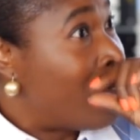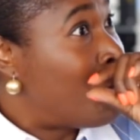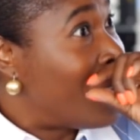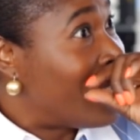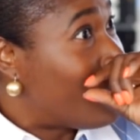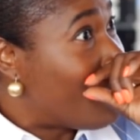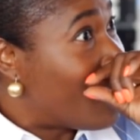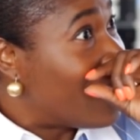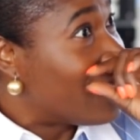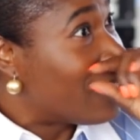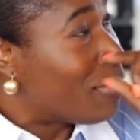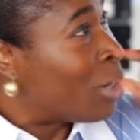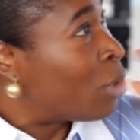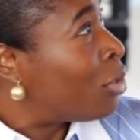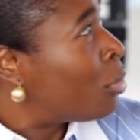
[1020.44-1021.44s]
and raised
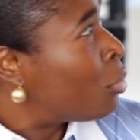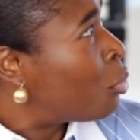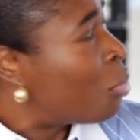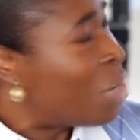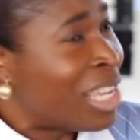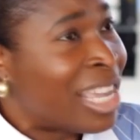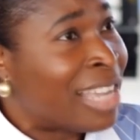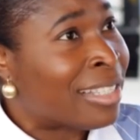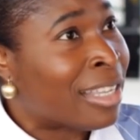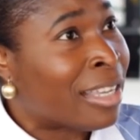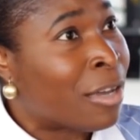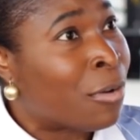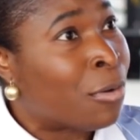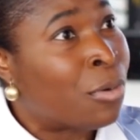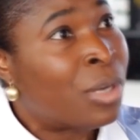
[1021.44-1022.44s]
bonds about 3 years
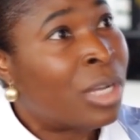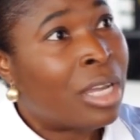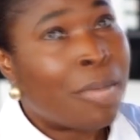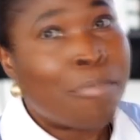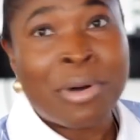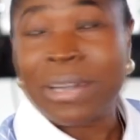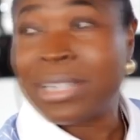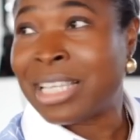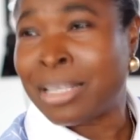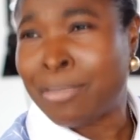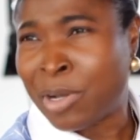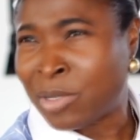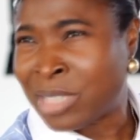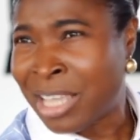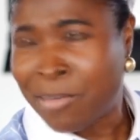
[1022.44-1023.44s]
ago. Bonds at
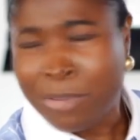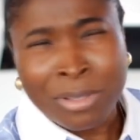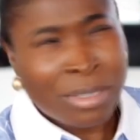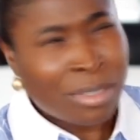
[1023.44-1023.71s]
about a